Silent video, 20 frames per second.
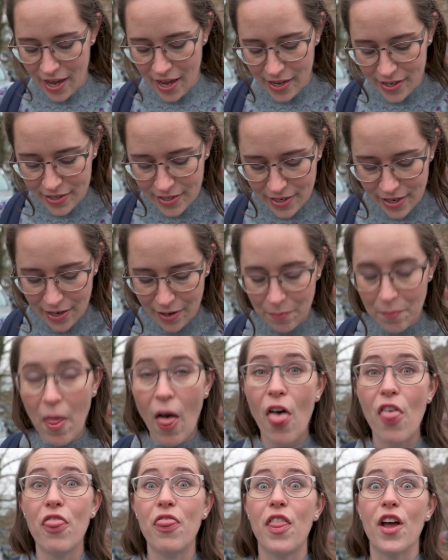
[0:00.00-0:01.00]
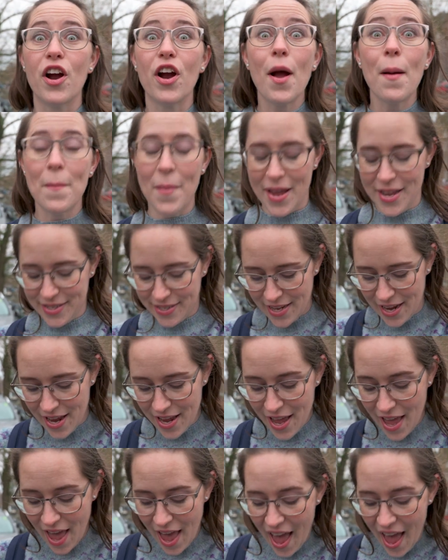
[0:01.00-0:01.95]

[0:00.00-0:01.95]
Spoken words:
and they're amazing.